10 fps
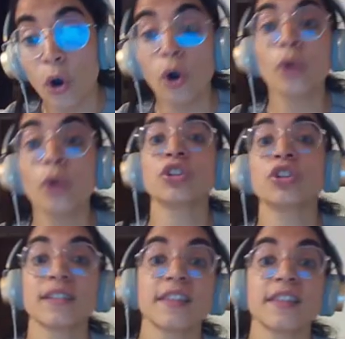or
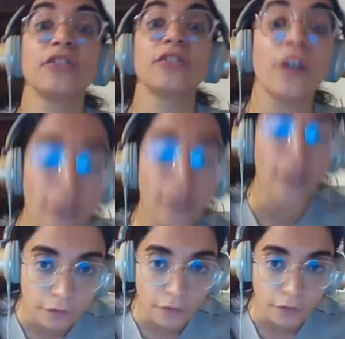which is the
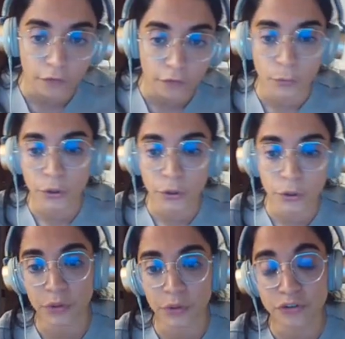derivative of the
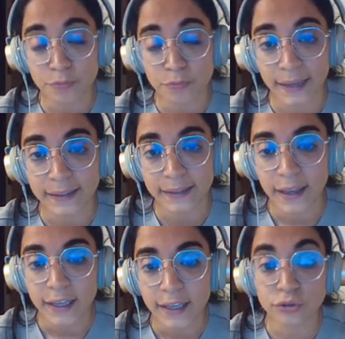work with respect
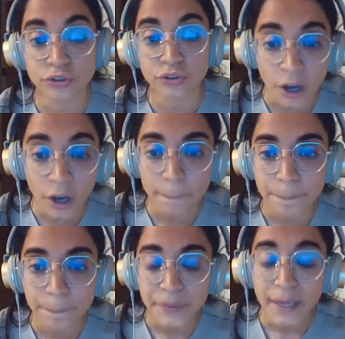to
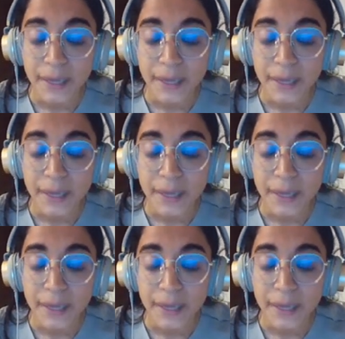time,